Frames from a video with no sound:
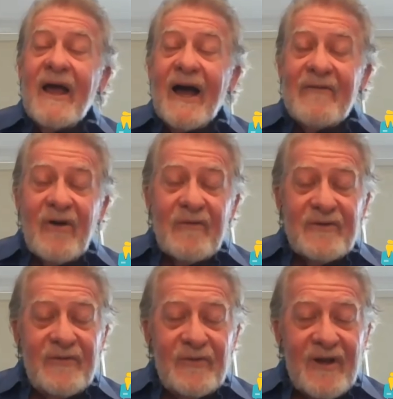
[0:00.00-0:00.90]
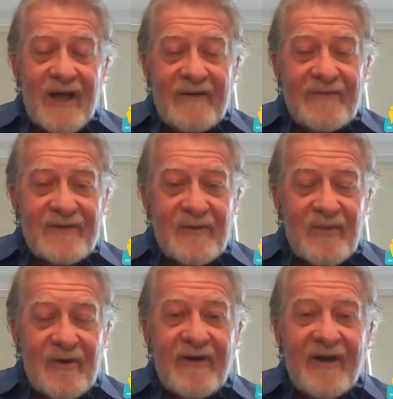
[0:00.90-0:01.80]
I've always viewed life as a
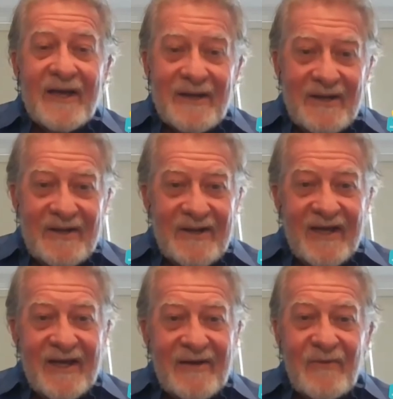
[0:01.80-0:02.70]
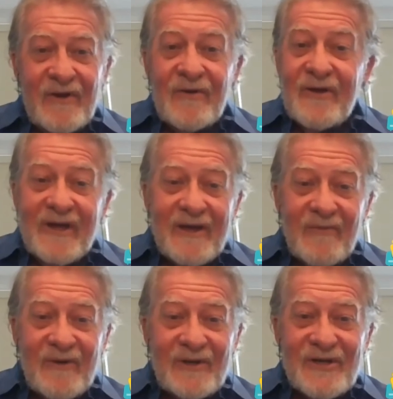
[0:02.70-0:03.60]
buffet, and we only get
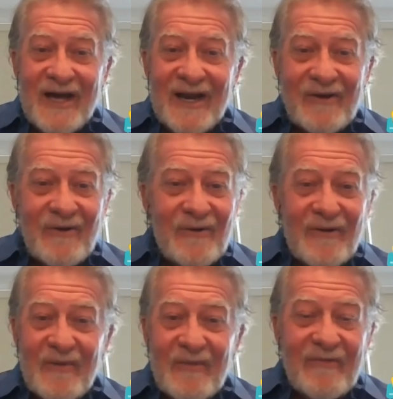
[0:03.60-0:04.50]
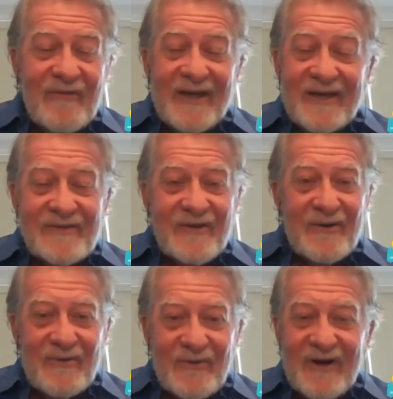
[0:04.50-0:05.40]
one shot at going to the buffet.
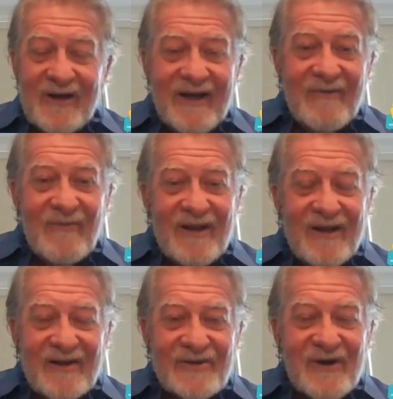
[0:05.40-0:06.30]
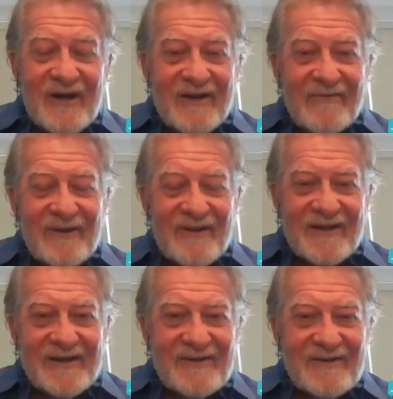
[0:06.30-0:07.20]
So I wanted to try everything. You know.